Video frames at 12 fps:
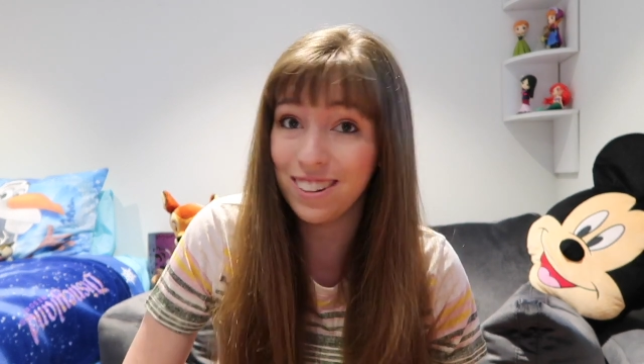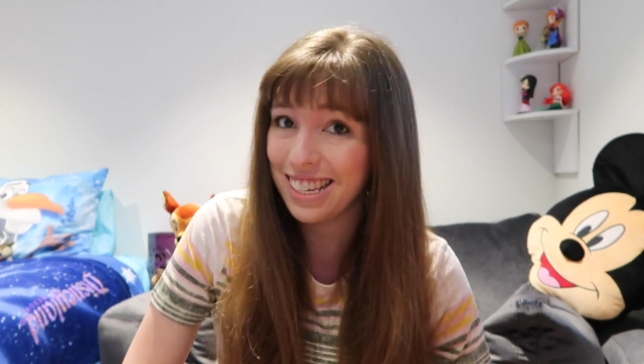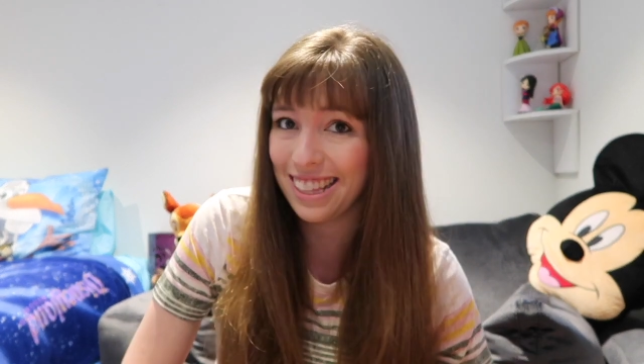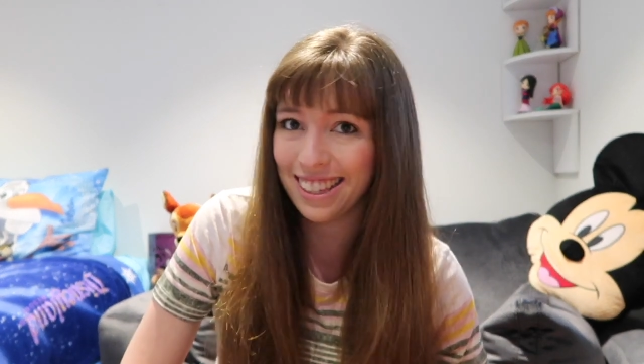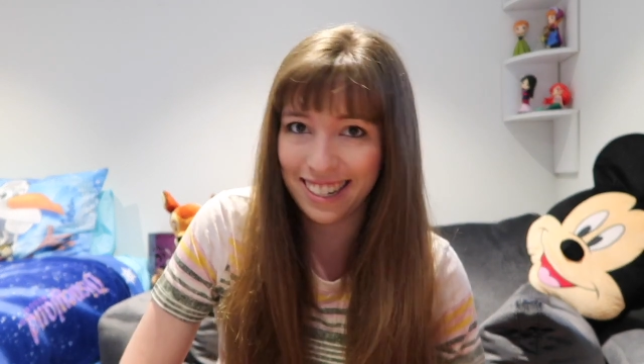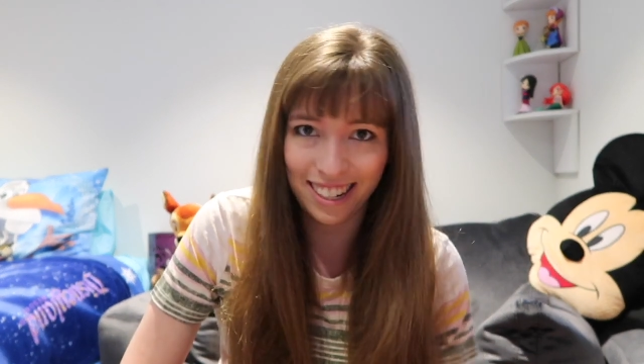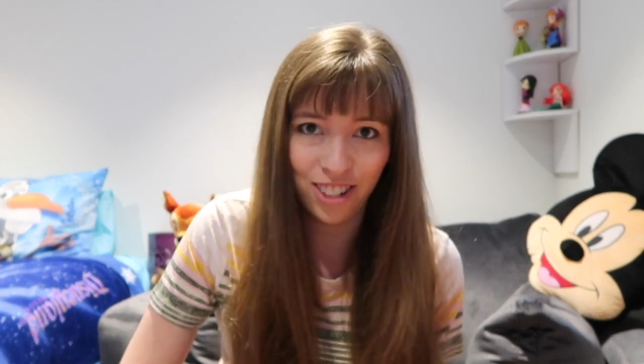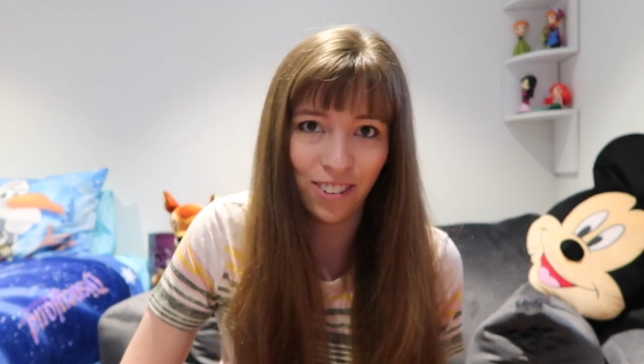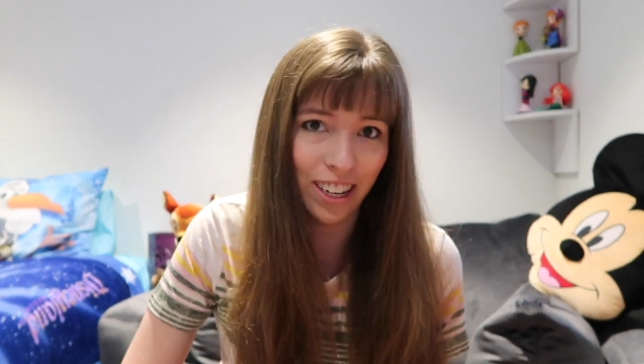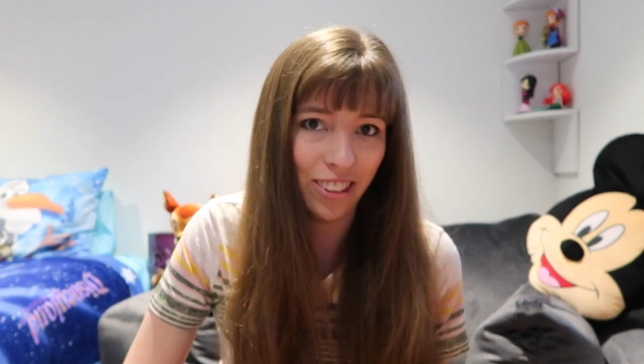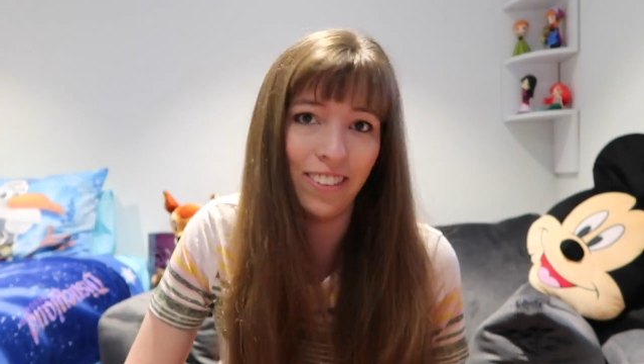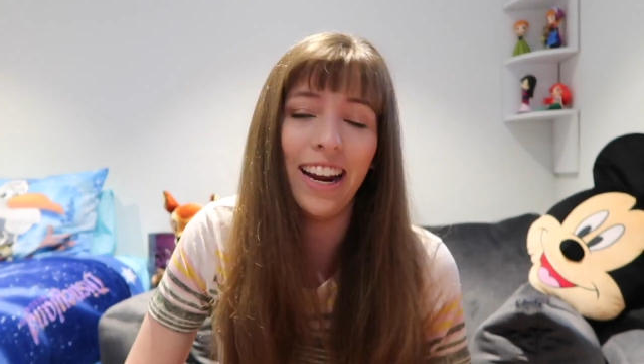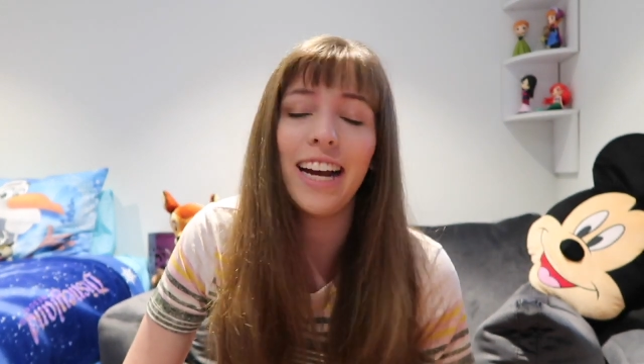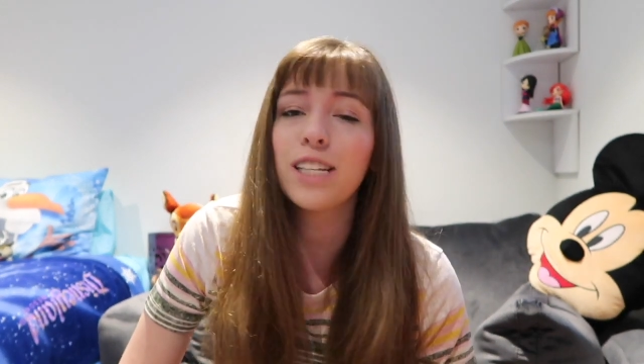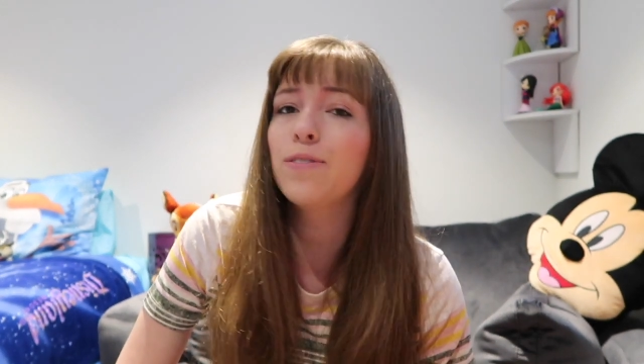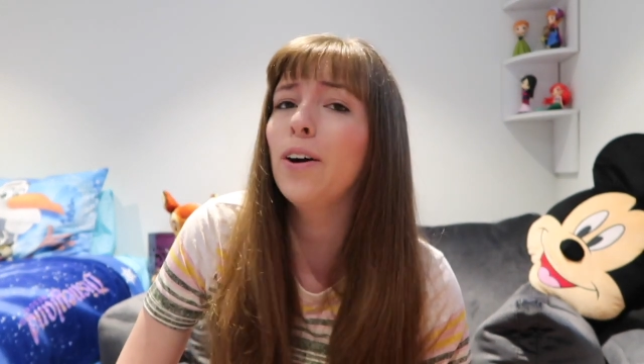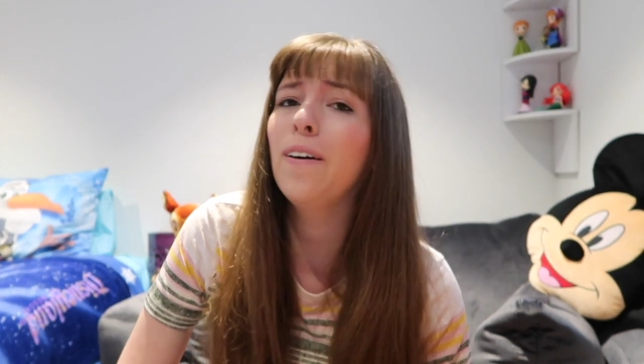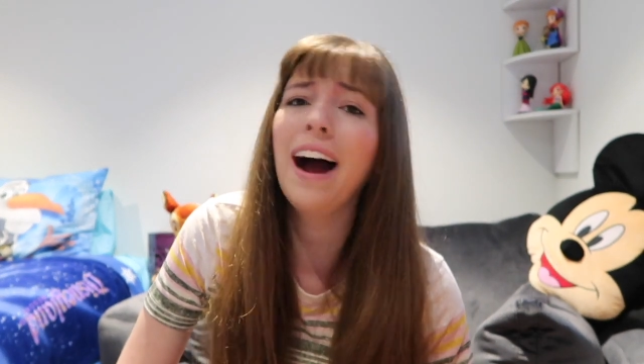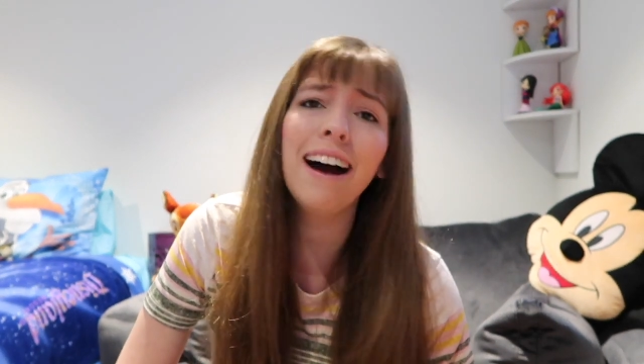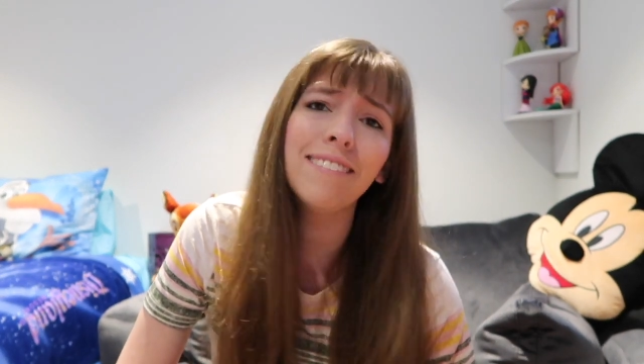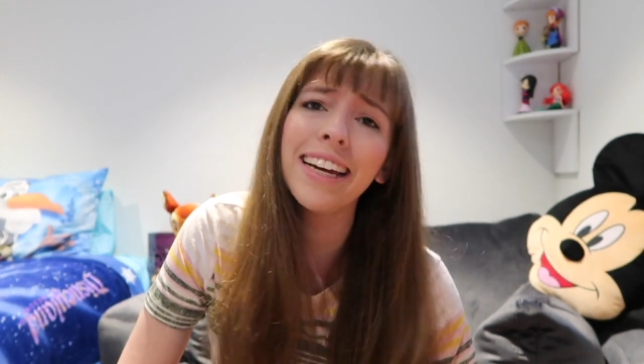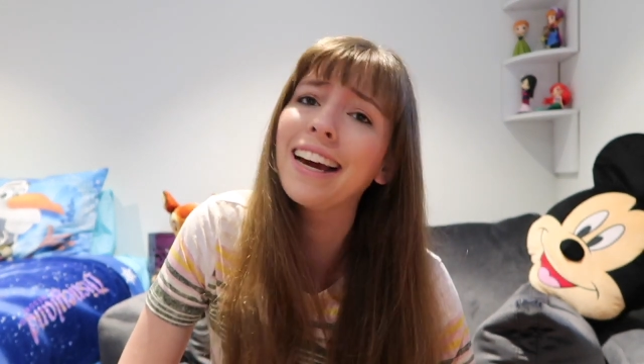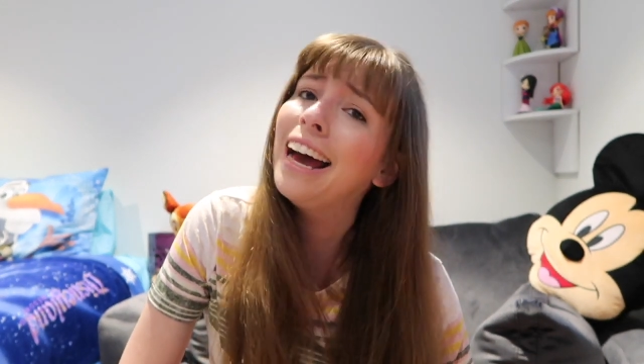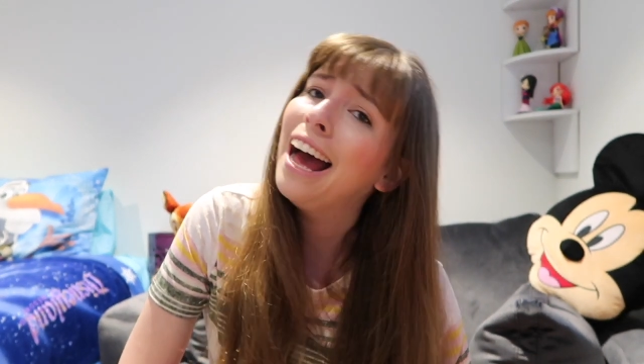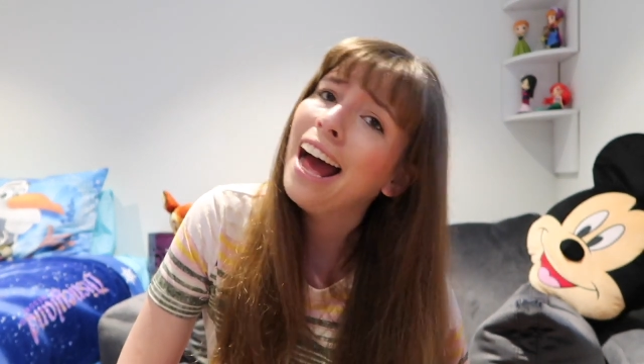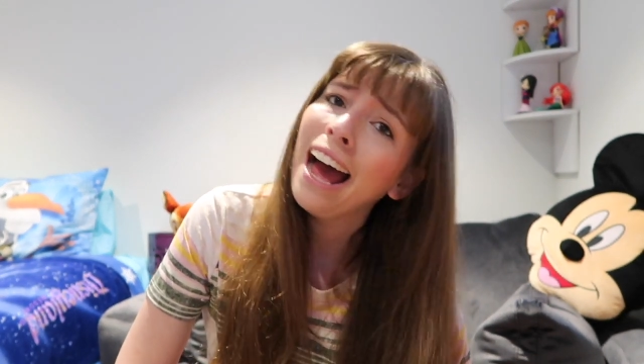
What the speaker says: I was at the D23 Expo having